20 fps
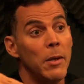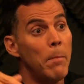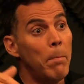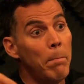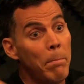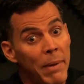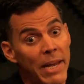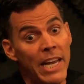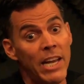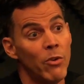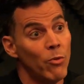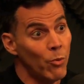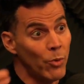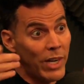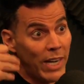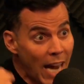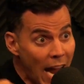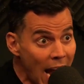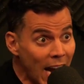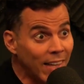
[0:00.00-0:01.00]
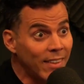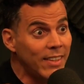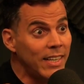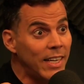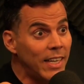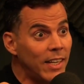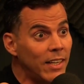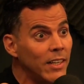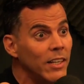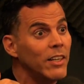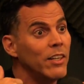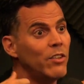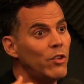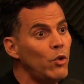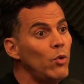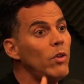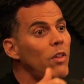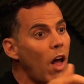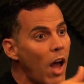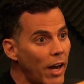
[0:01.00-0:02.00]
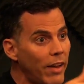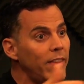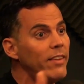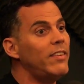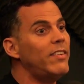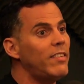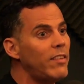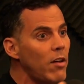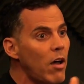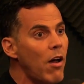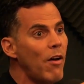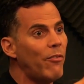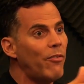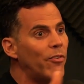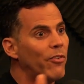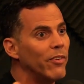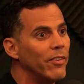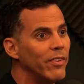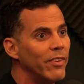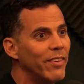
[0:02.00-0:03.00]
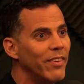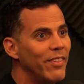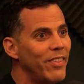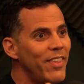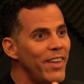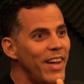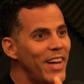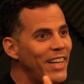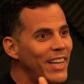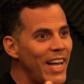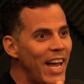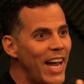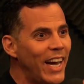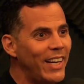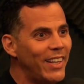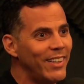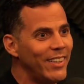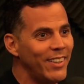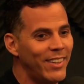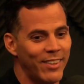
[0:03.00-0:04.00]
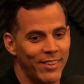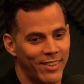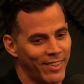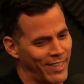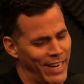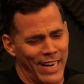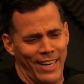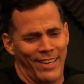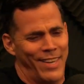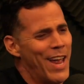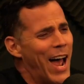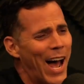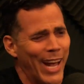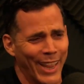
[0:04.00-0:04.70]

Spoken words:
me reacting to a lot of this stuff that like it's not